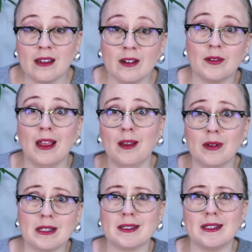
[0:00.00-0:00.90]
You know, yay,
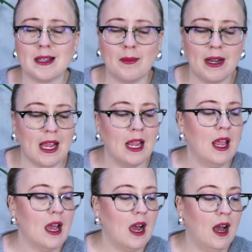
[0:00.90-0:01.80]
we get to see somebody.
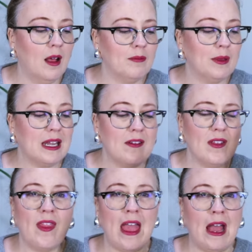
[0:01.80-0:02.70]
Um, but
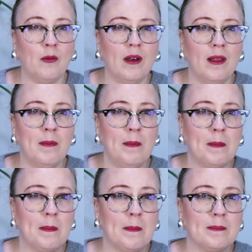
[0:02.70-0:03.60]
even that one,
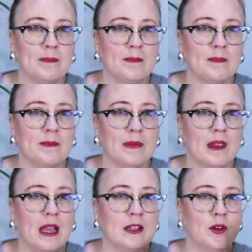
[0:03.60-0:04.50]

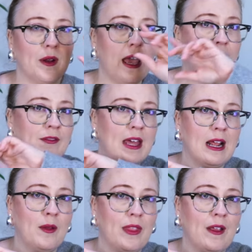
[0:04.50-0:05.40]
I don't have that
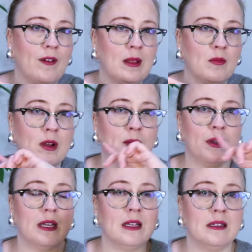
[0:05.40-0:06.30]
out there anymore. I
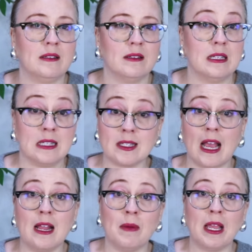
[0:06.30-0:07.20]
put it in
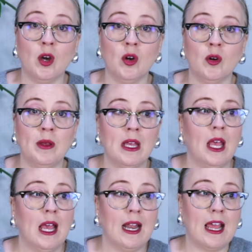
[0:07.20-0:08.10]
inside my home
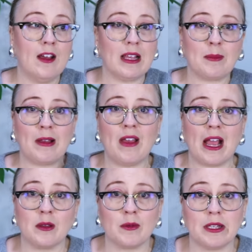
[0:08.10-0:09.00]
and I have like my
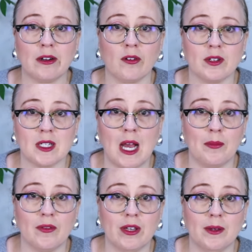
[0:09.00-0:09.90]
vacuum cleaner on
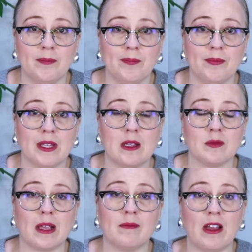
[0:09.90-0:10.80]
top of it
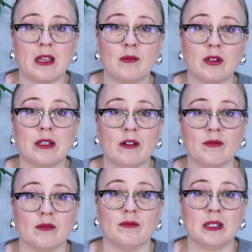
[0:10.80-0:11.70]
keeps my vacuum cleaner
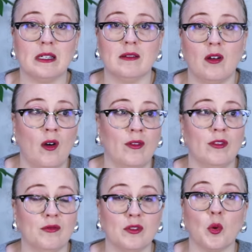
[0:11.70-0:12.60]
from being on
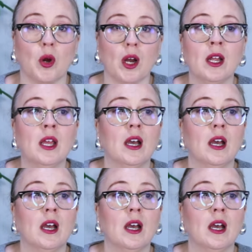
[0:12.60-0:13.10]
the floor.